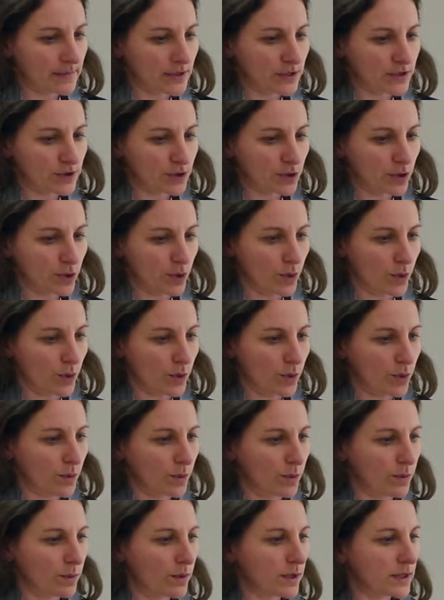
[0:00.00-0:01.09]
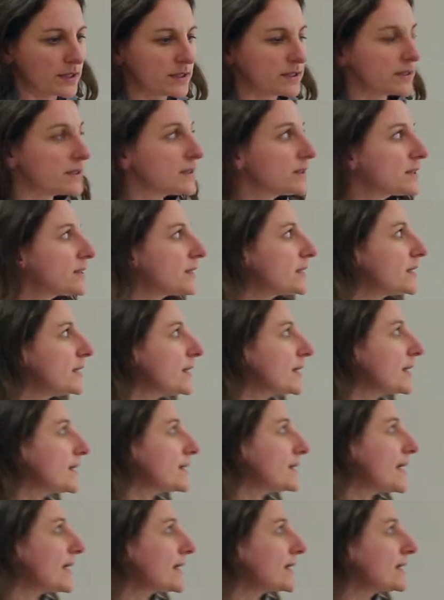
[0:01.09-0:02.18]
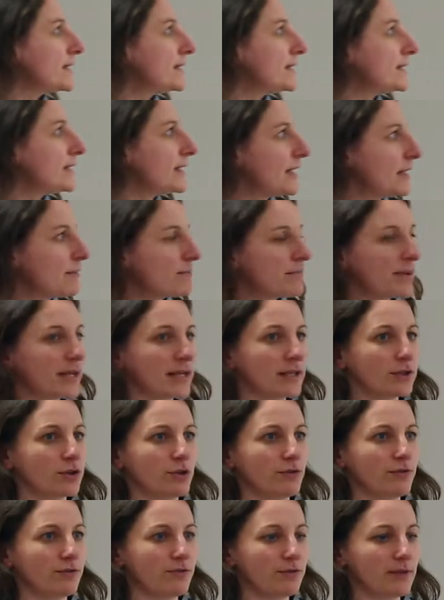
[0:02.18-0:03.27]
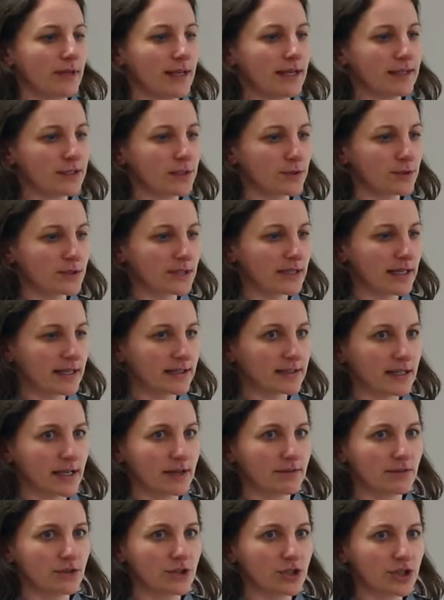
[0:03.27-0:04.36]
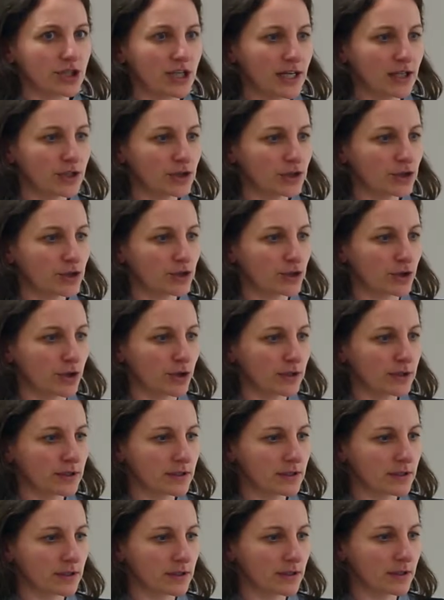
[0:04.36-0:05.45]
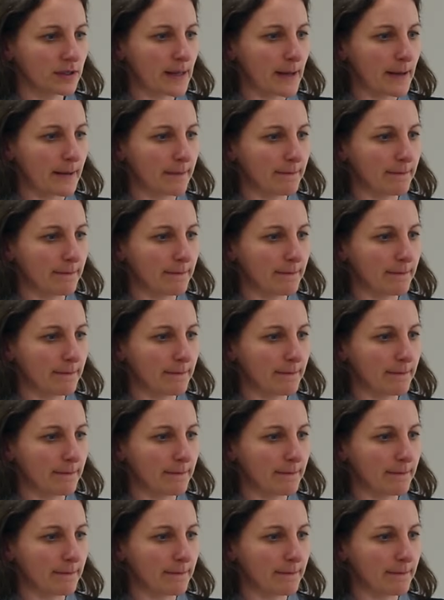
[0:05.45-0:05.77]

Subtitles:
So what's exactly the impact of land use, land cover change on the